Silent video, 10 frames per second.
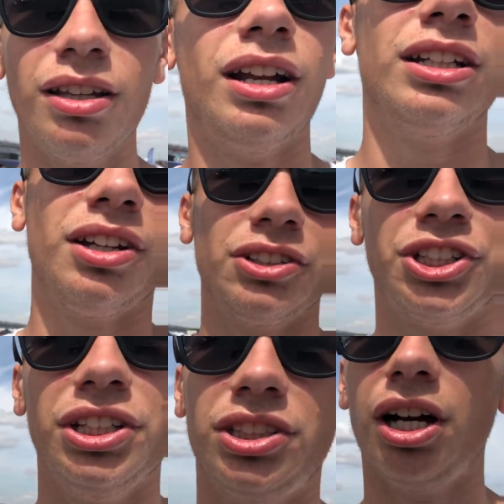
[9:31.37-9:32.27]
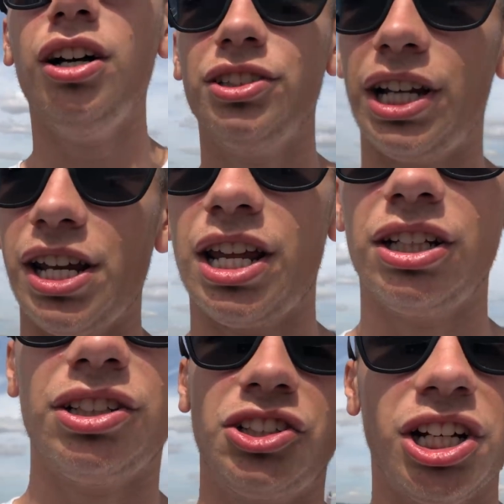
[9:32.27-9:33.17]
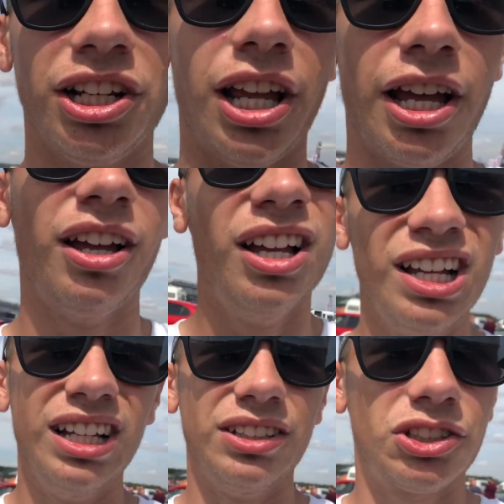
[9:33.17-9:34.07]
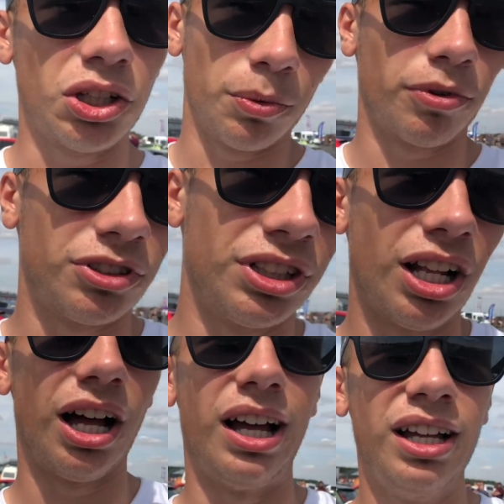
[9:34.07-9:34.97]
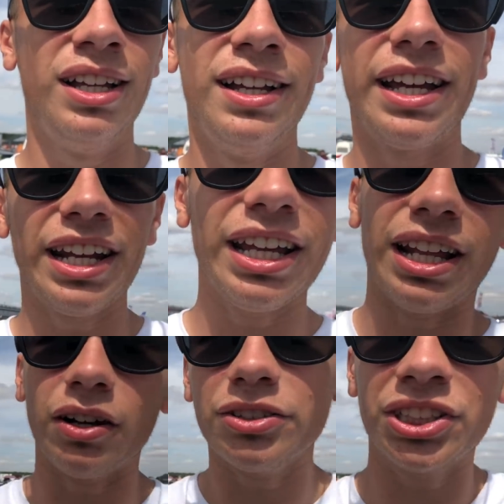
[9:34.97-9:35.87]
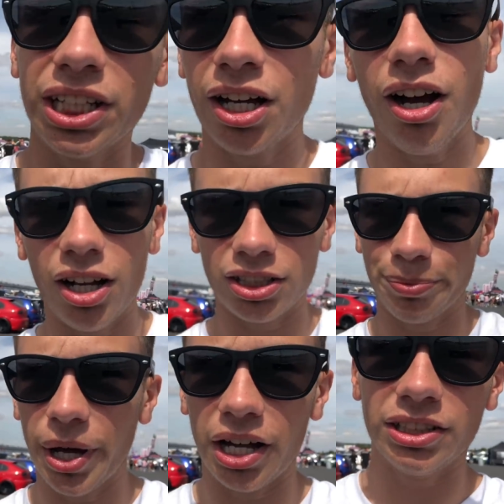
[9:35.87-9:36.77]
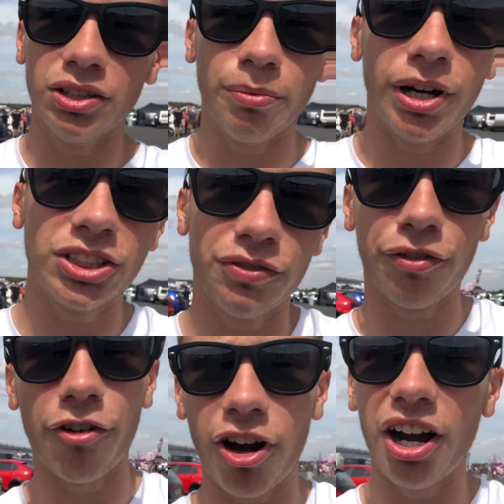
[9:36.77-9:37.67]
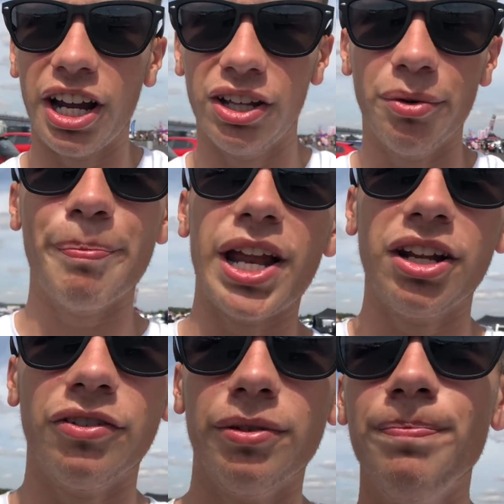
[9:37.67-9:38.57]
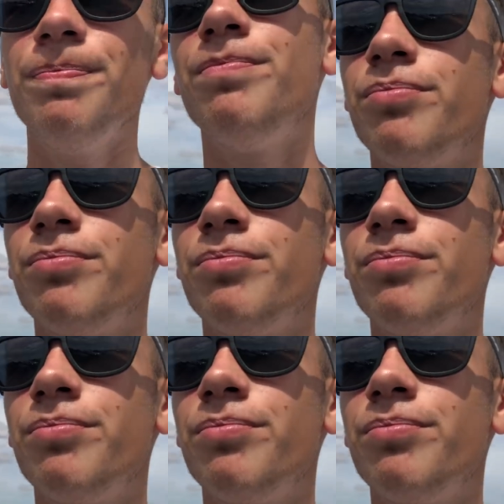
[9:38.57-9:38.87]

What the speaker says: Like it's like GTRs now in here, just chilling there. And Supras and like, in here, they've got sick cars, but it's not much of a variety, not many of them.